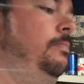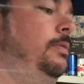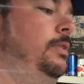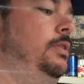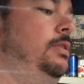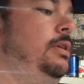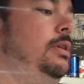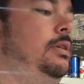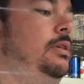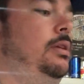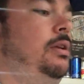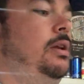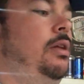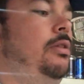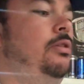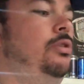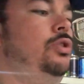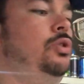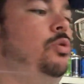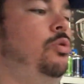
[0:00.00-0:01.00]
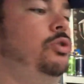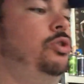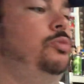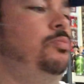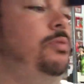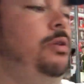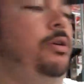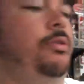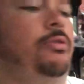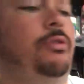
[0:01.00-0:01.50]
I sent another
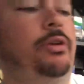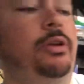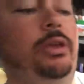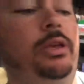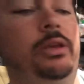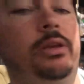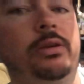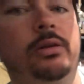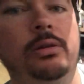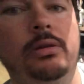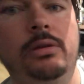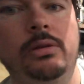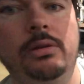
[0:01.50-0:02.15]
George Brett rookie.